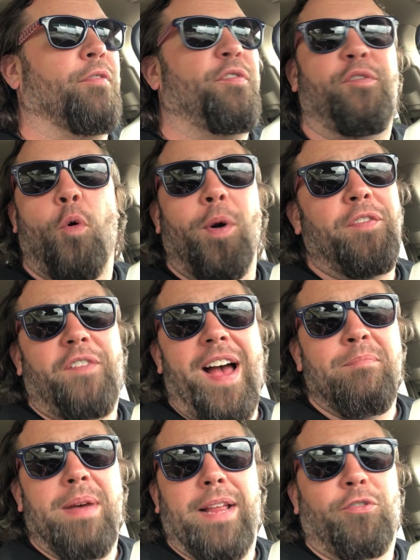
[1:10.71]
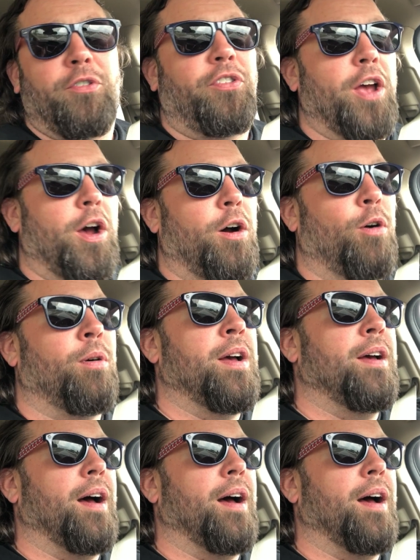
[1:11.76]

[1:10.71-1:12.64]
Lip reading: 45 minutes or so